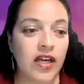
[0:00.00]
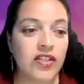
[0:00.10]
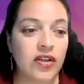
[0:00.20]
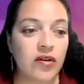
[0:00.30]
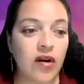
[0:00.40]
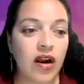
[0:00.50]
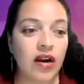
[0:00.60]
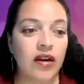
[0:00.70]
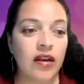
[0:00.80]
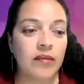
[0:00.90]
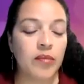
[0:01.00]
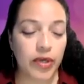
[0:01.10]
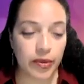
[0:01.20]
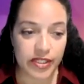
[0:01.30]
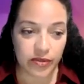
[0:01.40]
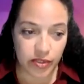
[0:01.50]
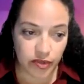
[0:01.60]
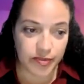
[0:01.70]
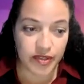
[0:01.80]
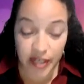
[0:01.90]
So our employee resource
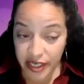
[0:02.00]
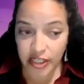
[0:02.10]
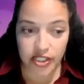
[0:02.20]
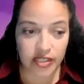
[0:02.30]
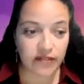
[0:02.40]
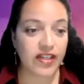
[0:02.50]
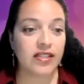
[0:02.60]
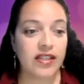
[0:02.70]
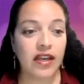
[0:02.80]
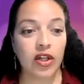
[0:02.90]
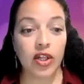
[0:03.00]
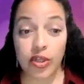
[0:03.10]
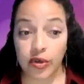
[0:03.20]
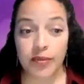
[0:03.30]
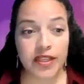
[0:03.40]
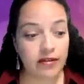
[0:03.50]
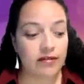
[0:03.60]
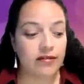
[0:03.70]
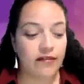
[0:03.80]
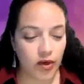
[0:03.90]
groups, our ERG events, they include, but they're
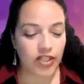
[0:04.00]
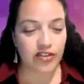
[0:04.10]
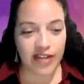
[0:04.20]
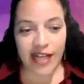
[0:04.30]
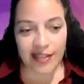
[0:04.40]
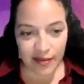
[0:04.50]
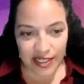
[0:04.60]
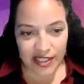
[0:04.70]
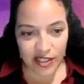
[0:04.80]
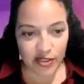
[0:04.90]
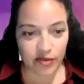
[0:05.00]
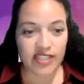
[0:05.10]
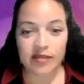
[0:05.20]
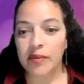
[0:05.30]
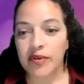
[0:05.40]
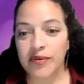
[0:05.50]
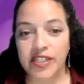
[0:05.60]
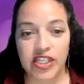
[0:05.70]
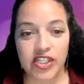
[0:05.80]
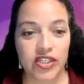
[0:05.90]
of course, they're not limited to team member
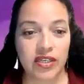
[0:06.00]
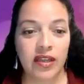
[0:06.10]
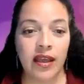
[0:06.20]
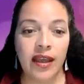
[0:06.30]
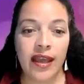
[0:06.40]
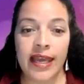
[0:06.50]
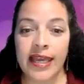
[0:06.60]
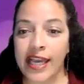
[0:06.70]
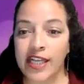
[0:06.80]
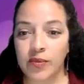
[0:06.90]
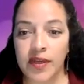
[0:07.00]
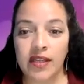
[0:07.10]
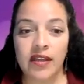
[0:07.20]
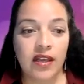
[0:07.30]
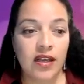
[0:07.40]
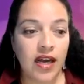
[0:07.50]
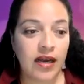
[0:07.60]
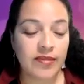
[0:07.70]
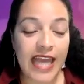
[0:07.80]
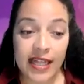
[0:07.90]
retention, engagement,
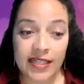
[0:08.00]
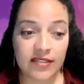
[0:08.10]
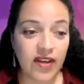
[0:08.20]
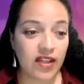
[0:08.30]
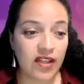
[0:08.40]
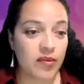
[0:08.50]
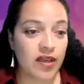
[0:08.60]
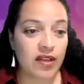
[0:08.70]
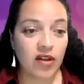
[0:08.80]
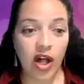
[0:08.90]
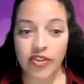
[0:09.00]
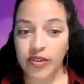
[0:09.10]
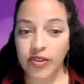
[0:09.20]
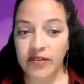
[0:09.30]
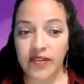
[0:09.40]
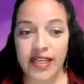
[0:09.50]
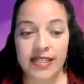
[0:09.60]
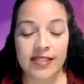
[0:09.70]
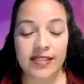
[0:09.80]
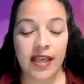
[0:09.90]
talent development, cultural
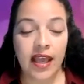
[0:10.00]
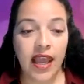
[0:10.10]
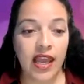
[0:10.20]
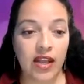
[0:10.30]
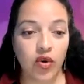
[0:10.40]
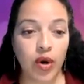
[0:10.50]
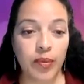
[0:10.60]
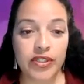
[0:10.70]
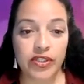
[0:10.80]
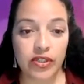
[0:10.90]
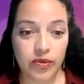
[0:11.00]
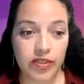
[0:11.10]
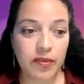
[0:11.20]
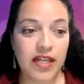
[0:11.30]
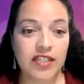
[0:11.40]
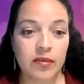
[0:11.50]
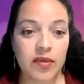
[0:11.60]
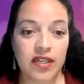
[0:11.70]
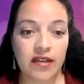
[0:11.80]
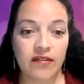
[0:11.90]
events, and corporate social
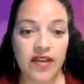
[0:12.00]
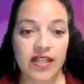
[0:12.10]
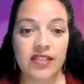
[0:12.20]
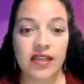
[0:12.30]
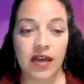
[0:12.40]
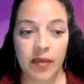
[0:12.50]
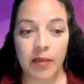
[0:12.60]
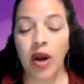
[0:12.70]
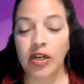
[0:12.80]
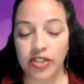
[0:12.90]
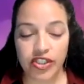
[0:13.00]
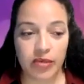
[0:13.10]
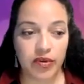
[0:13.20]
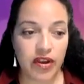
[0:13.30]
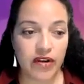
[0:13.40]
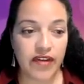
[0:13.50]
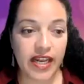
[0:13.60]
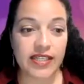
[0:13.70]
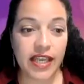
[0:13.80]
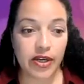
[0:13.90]
responsibility events in partnership with our
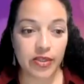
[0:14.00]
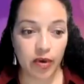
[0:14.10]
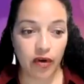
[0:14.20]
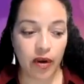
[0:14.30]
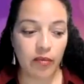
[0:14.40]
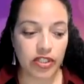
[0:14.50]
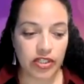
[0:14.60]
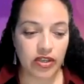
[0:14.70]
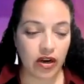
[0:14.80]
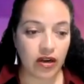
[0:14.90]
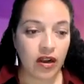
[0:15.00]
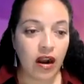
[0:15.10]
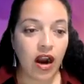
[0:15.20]
FedEx Cares program, which is our